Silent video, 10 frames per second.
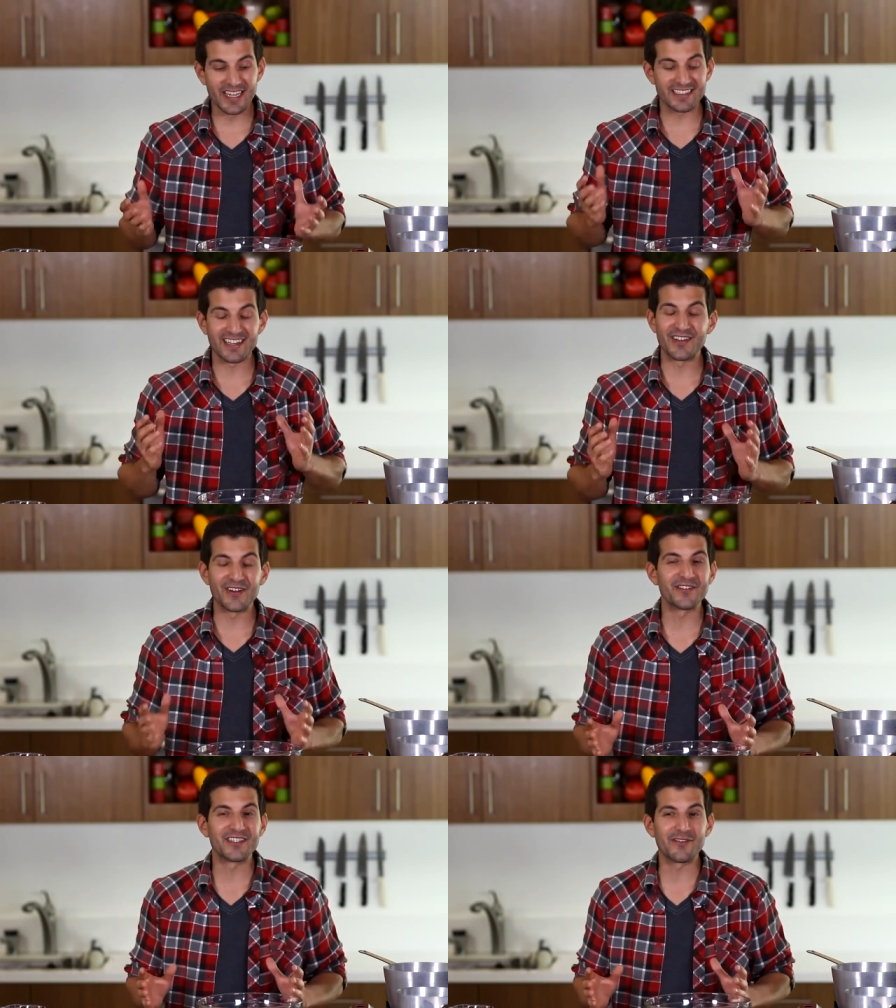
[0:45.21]
is a
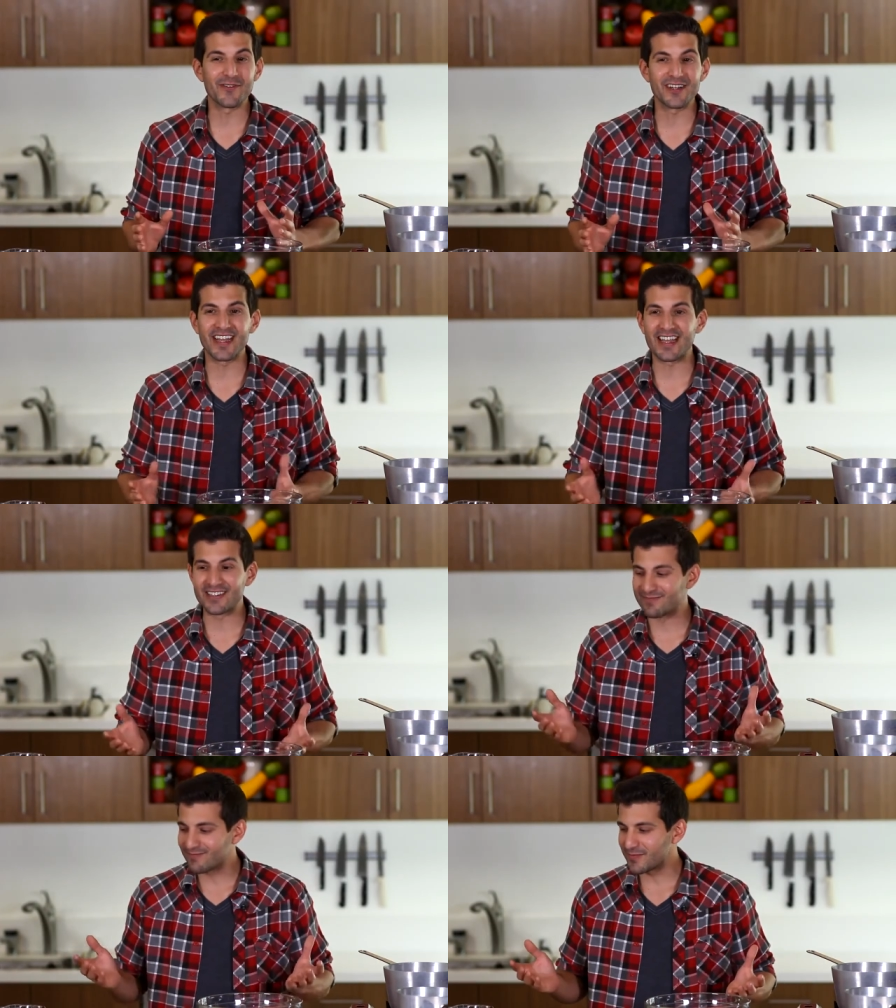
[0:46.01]
little different
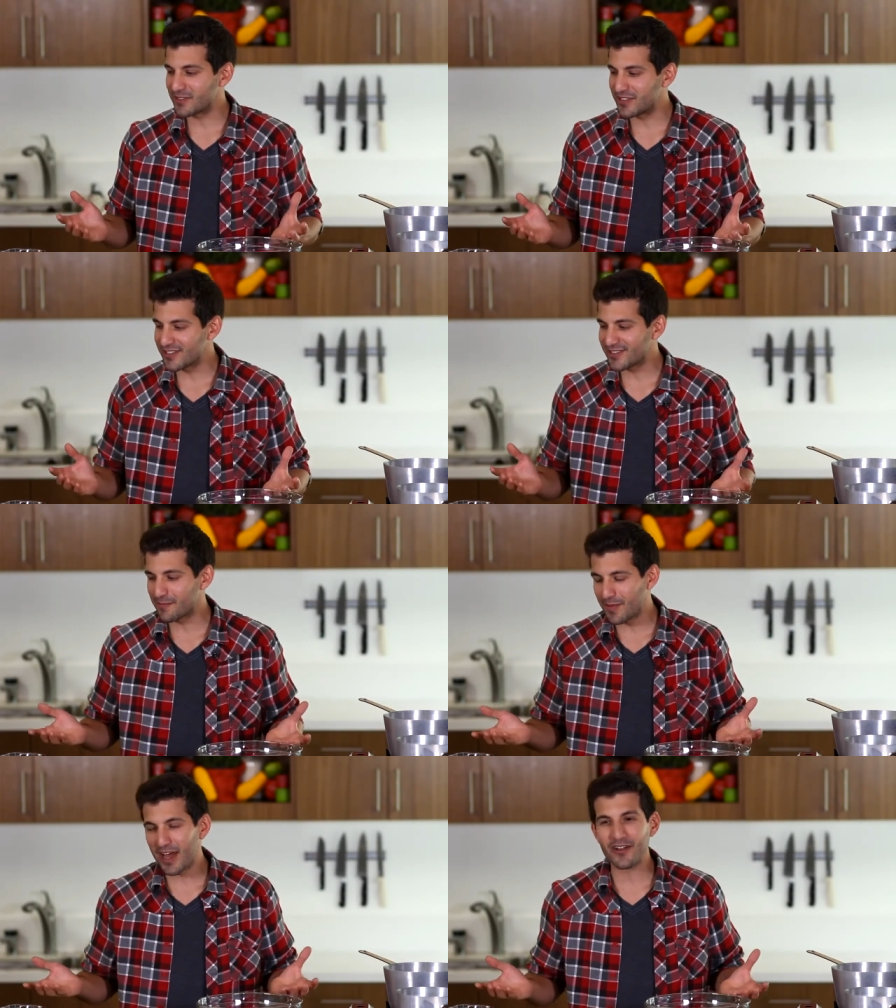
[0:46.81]
and just
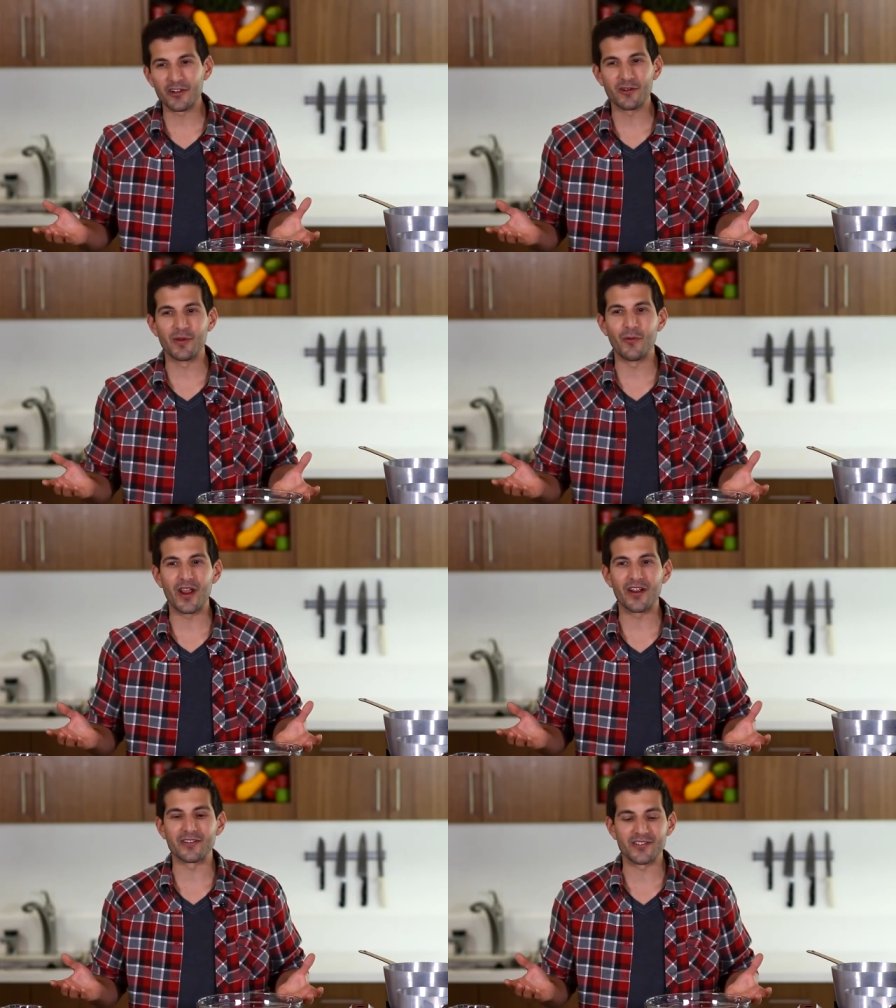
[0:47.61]
about a little bit
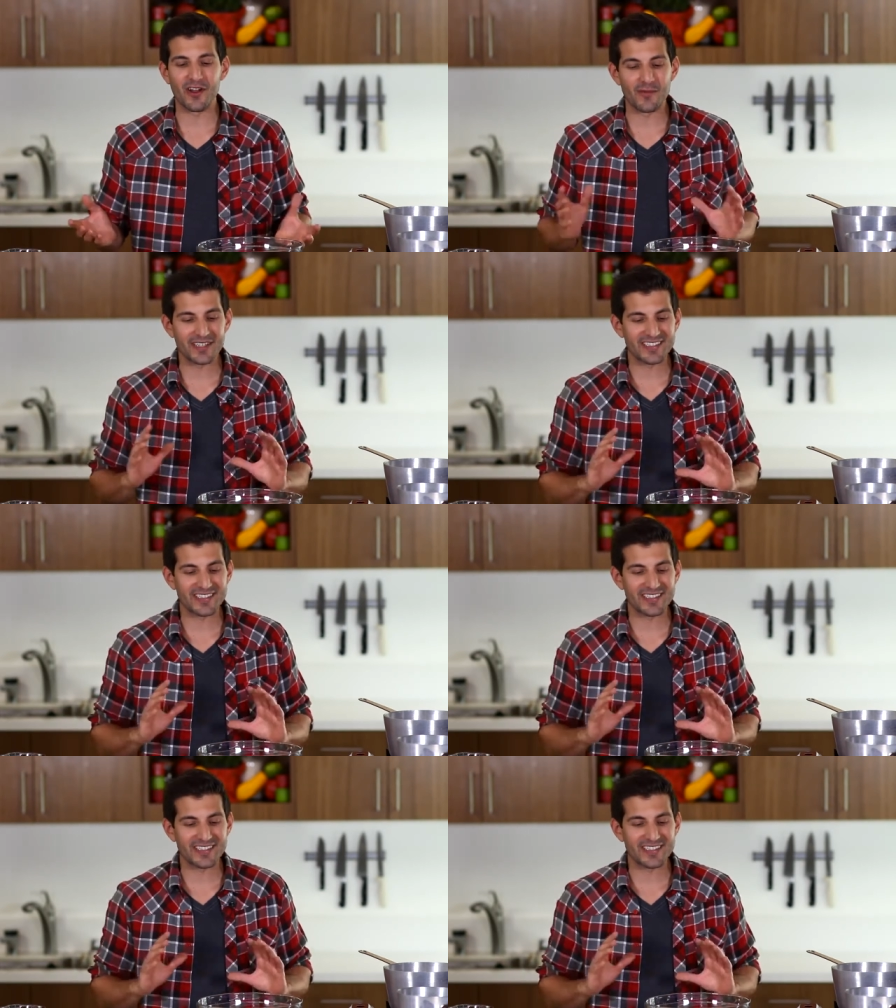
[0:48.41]
weird, so I'm